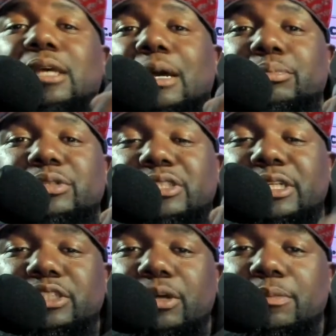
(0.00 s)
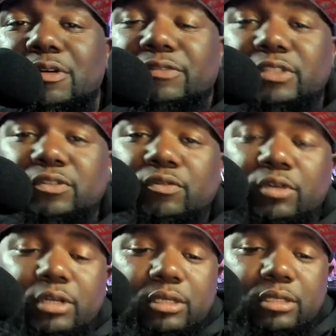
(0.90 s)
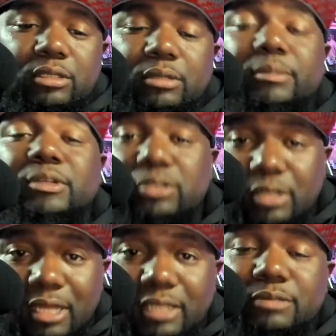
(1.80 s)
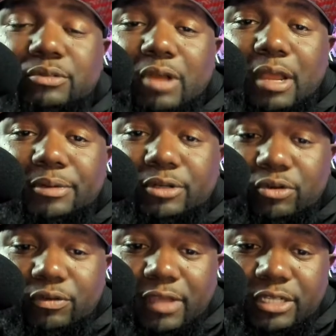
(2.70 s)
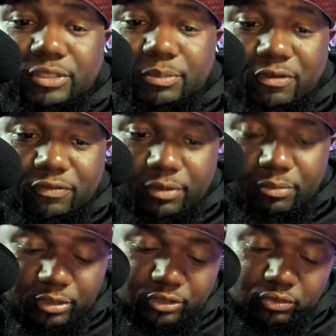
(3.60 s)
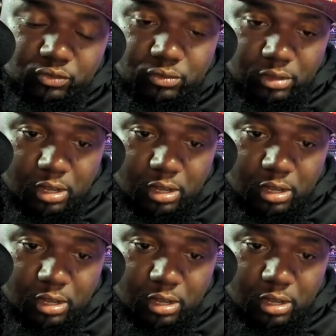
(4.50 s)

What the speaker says: I appreciate y'all motherfuckers for it. Make sure you like, subscribe, hit the notification bell for your boy, too.